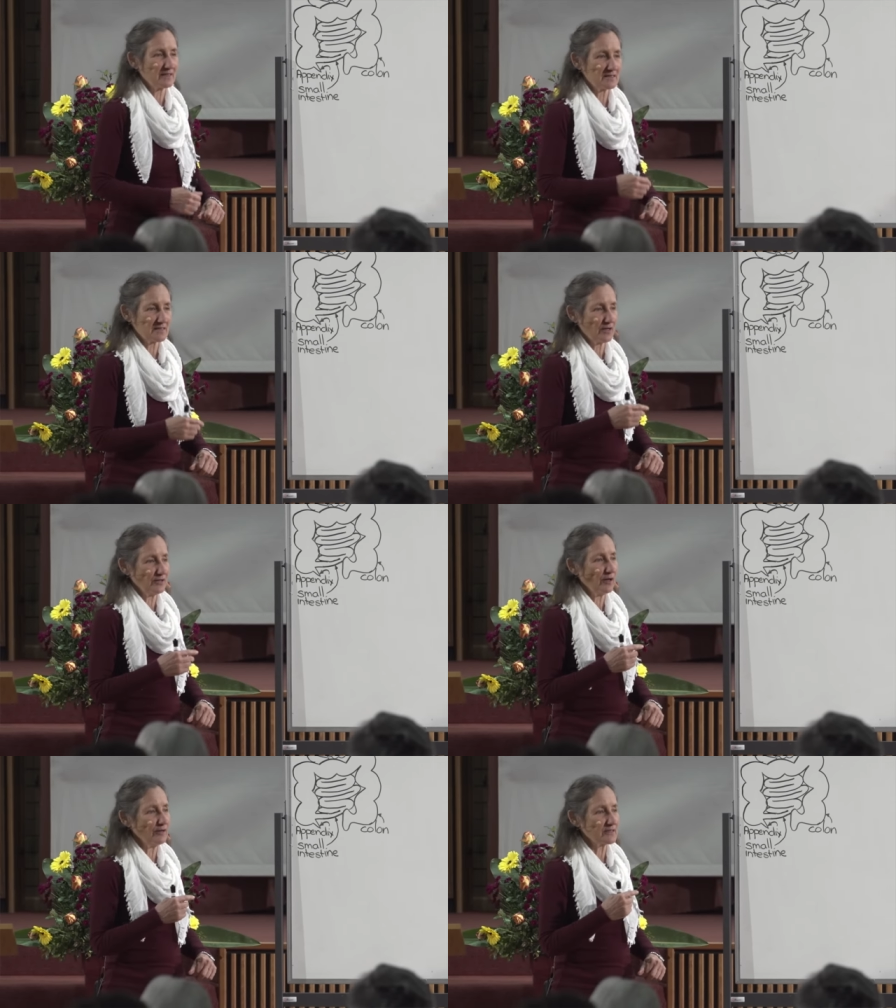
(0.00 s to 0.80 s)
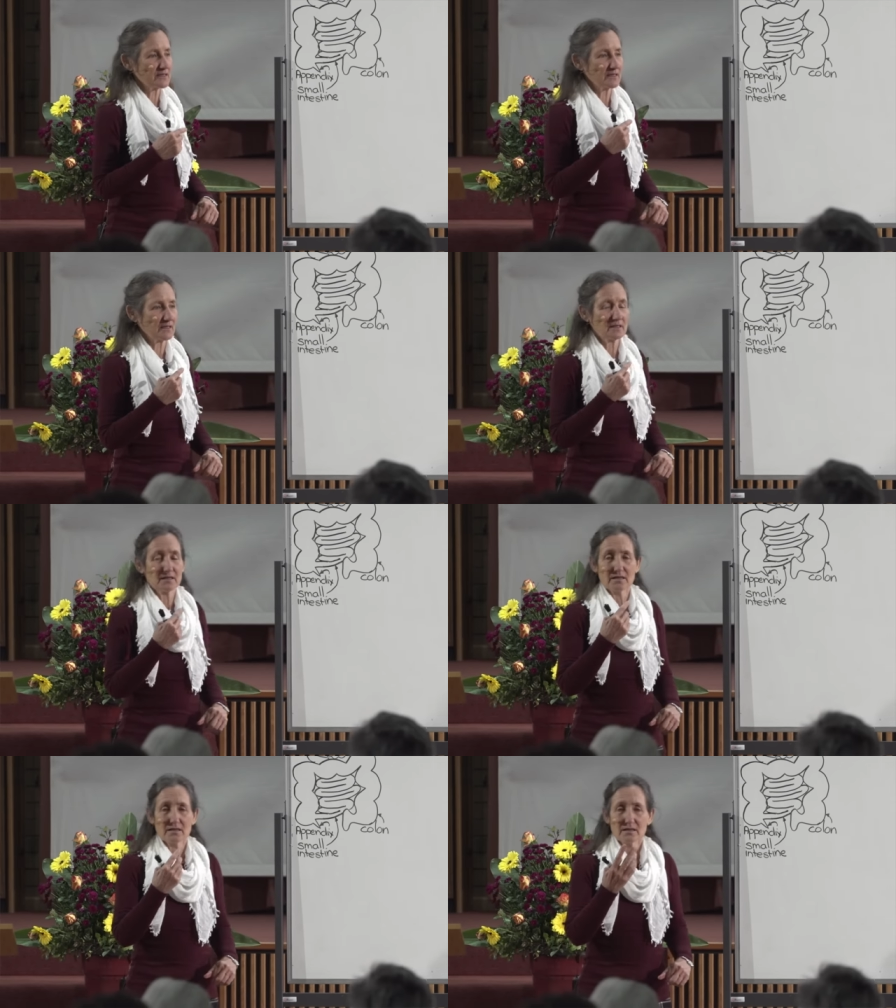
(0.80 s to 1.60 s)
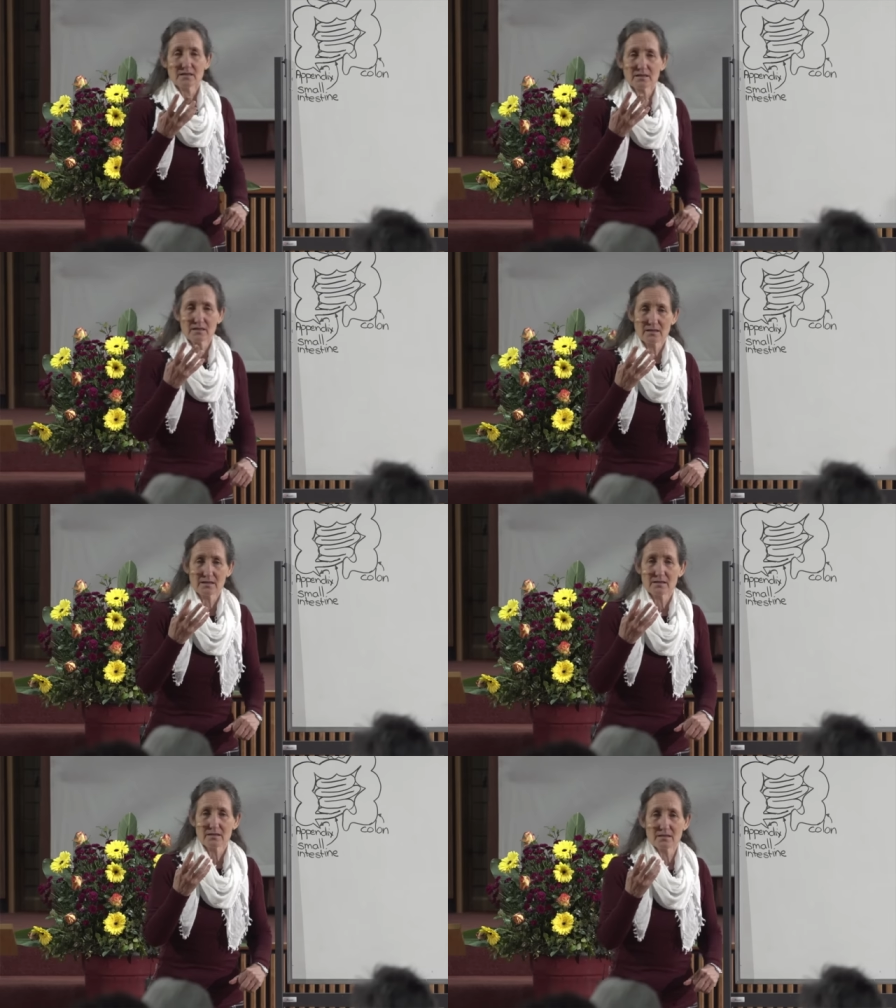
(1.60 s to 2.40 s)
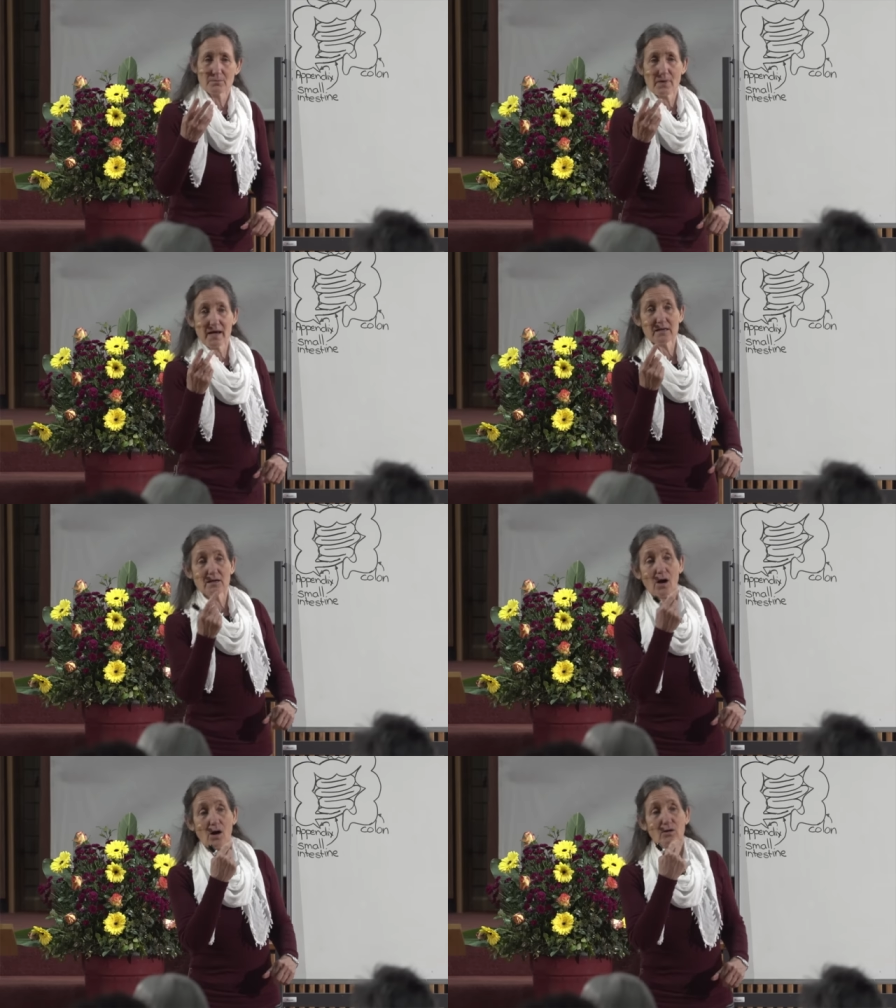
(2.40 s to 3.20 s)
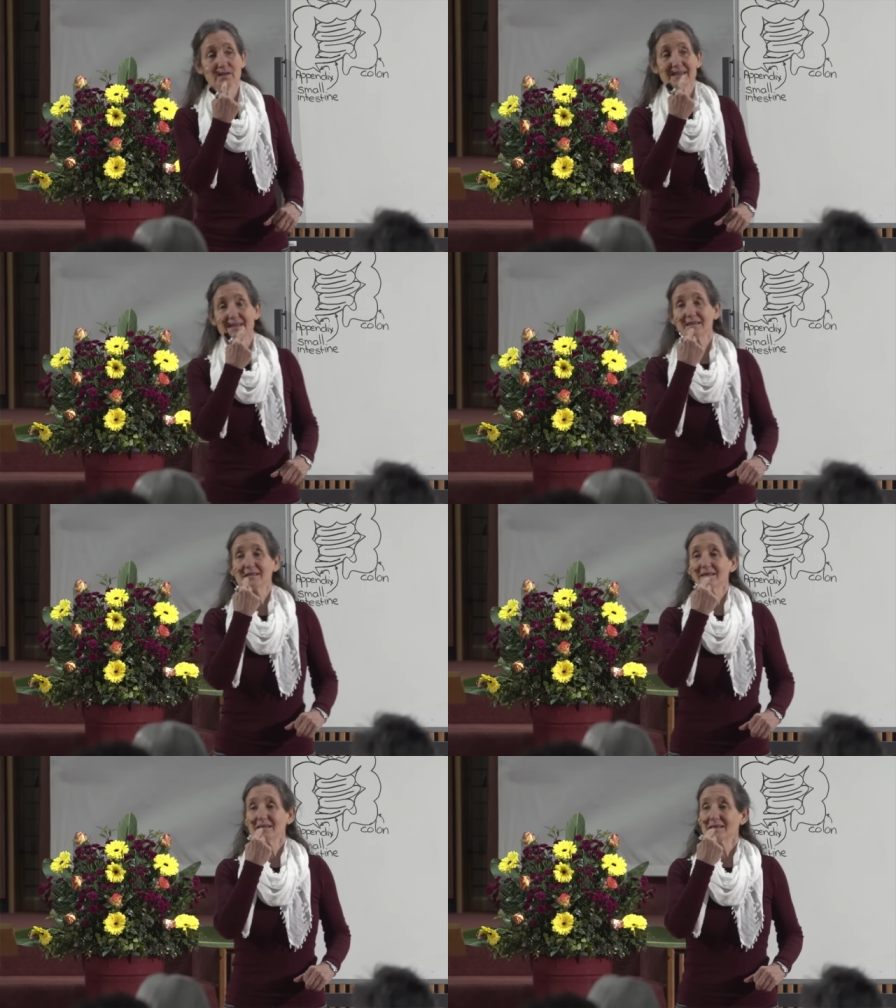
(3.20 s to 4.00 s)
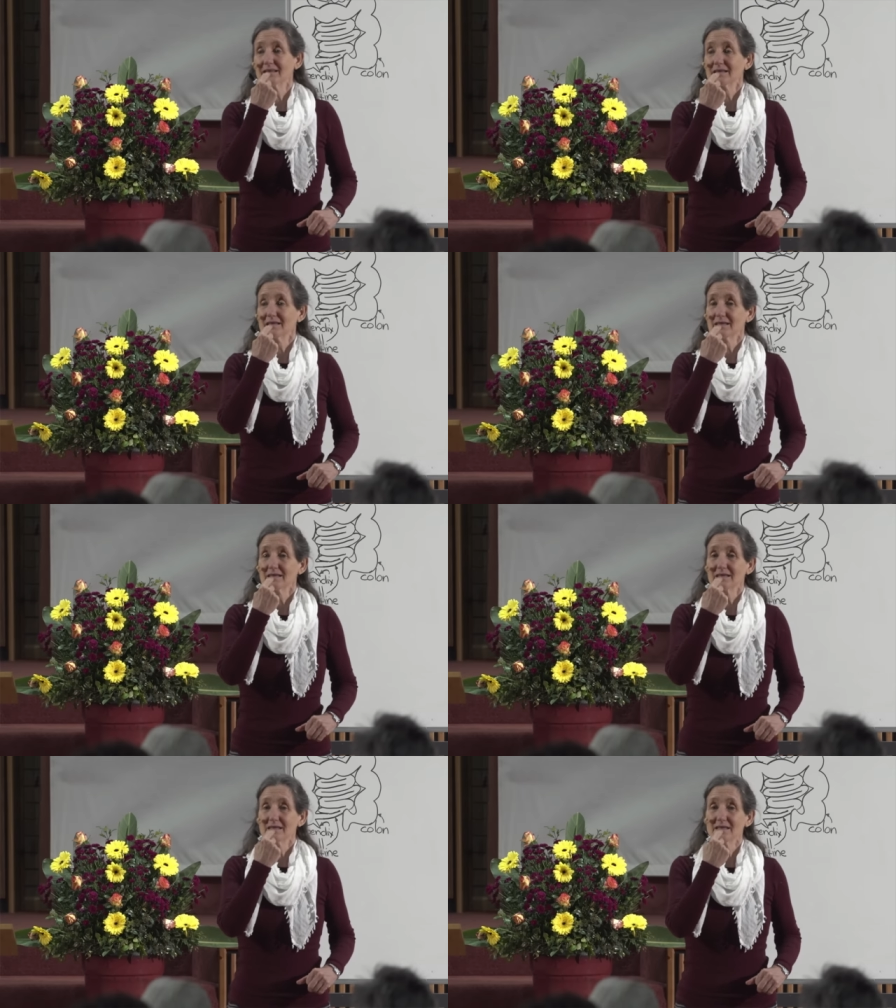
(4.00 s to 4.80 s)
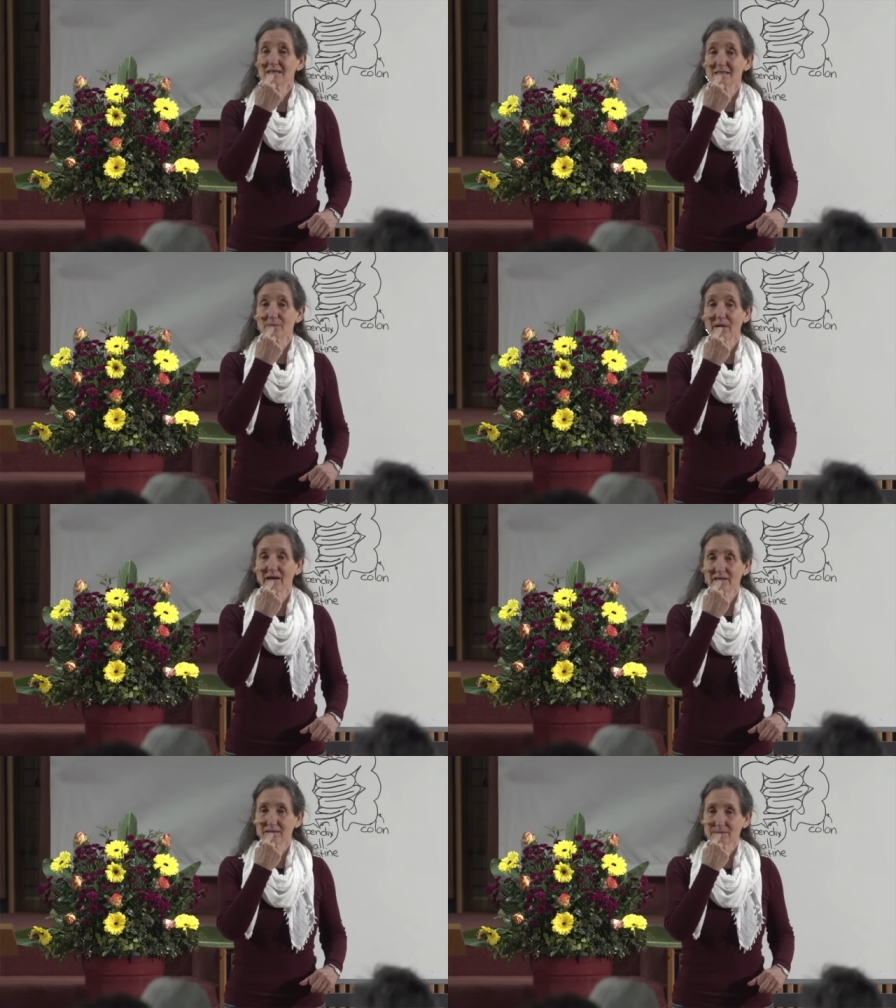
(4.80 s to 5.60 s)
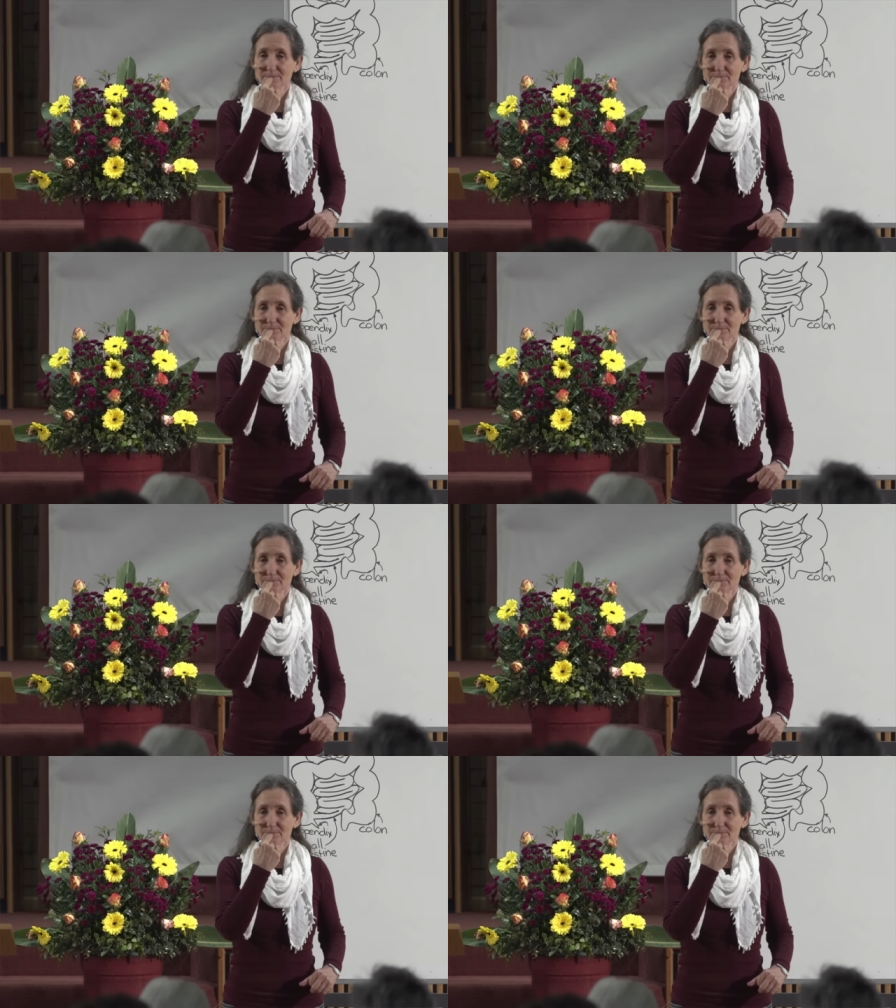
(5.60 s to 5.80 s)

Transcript: So notice that the, the main hole in is the mouth.